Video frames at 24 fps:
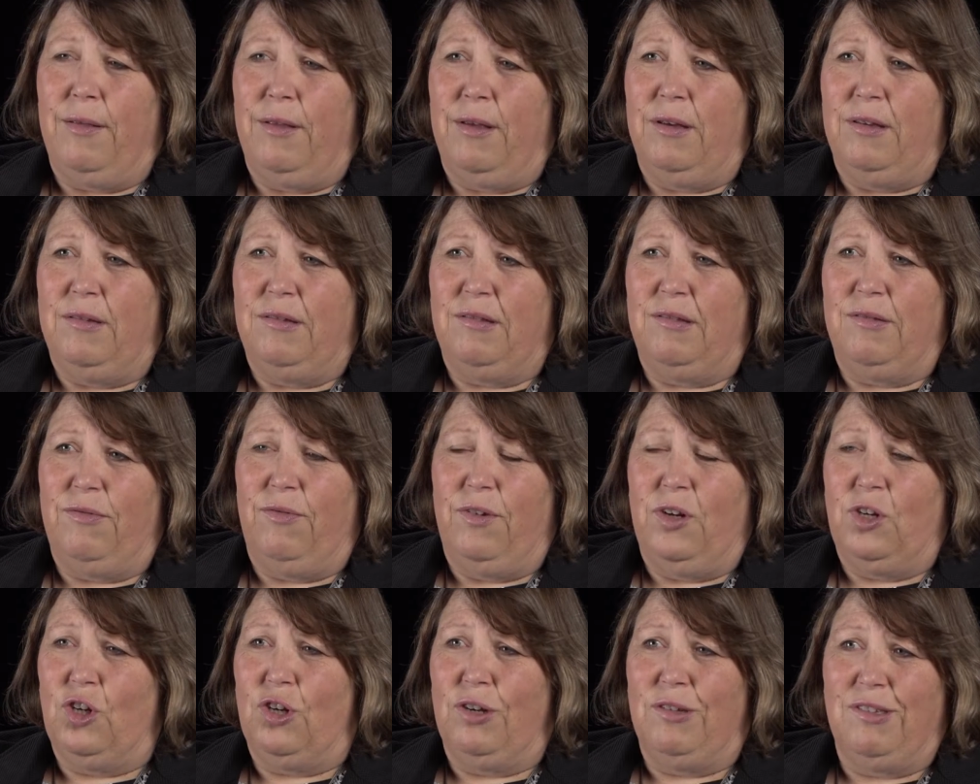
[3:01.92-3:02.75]
this
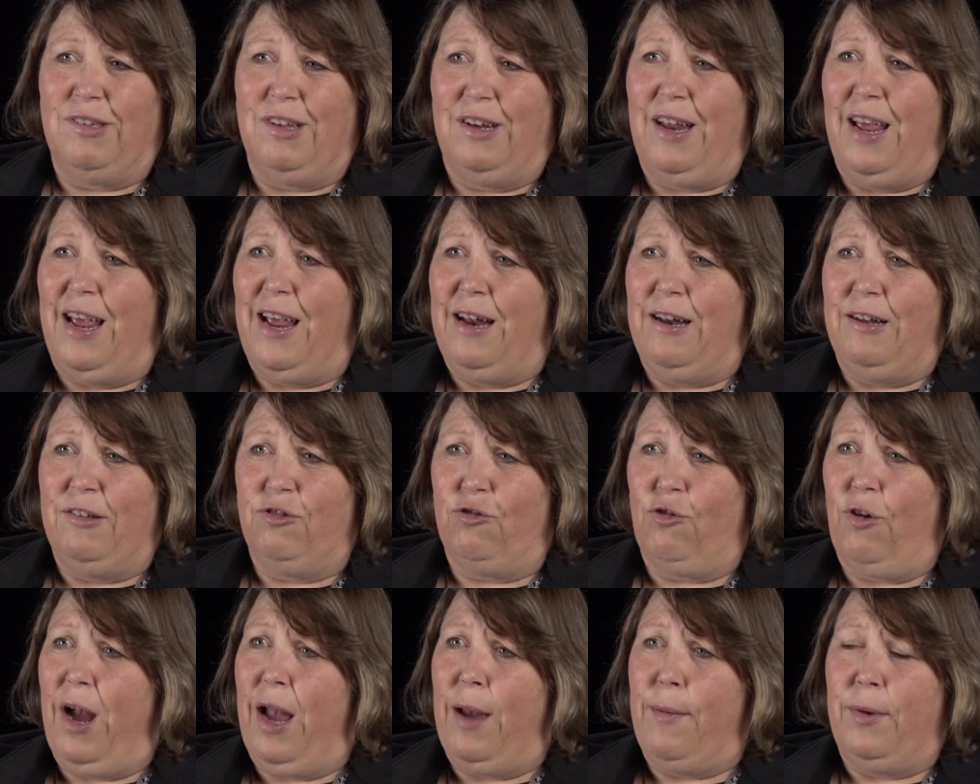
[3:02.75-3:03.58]
vicious and heinous
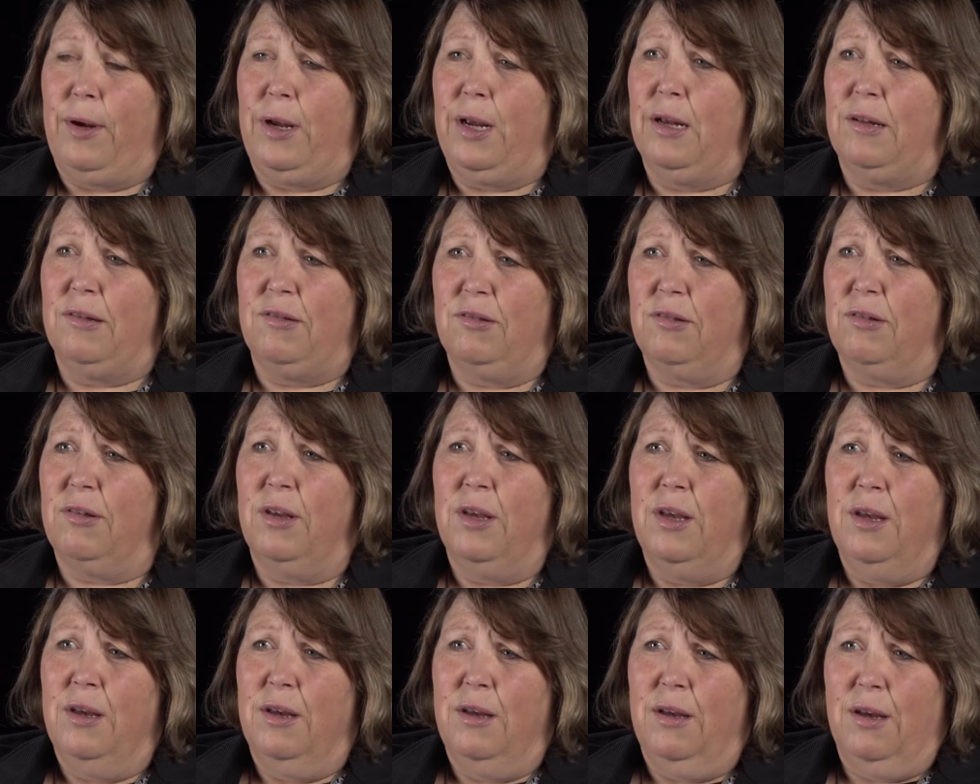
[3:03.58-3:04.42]
crime against
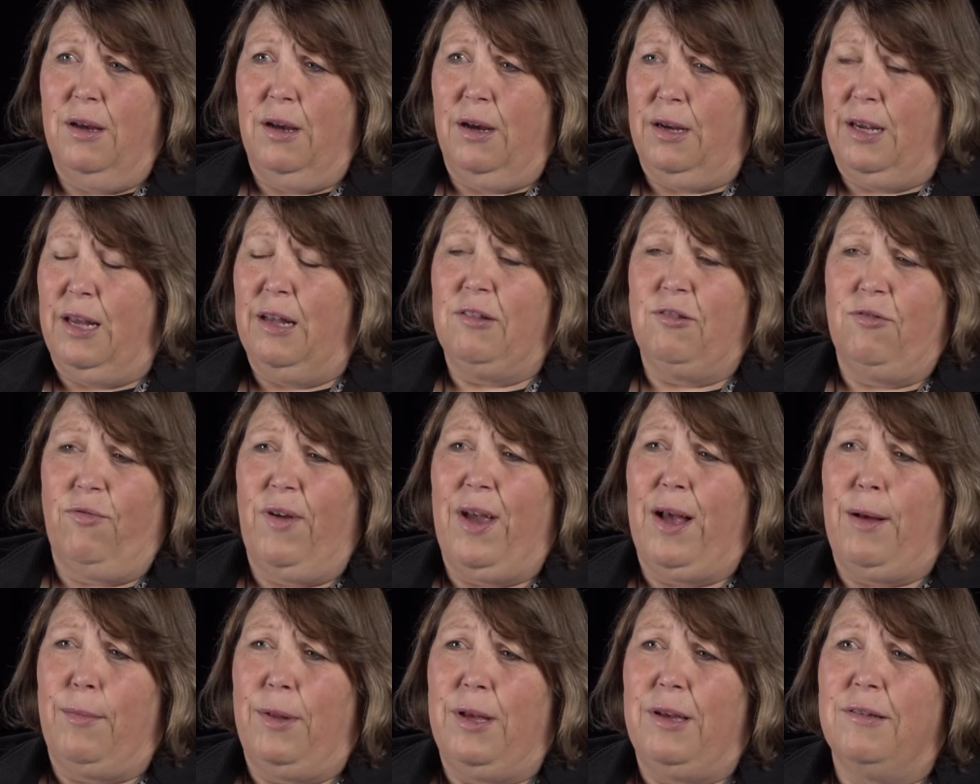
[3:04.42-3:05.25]
against
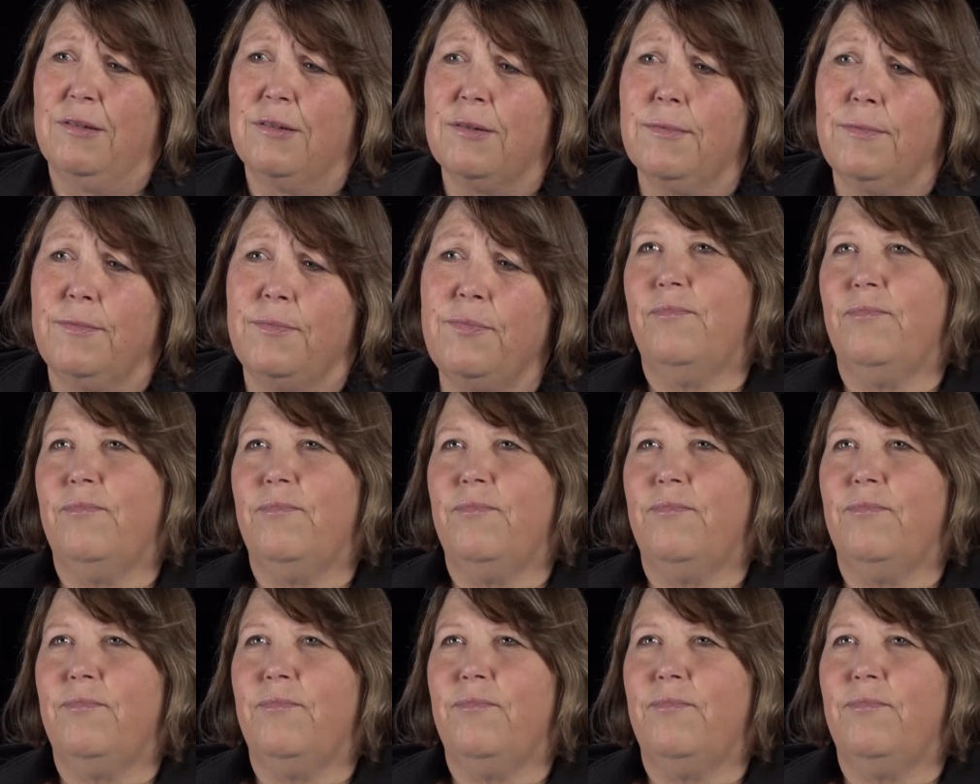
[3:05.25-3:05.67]
families.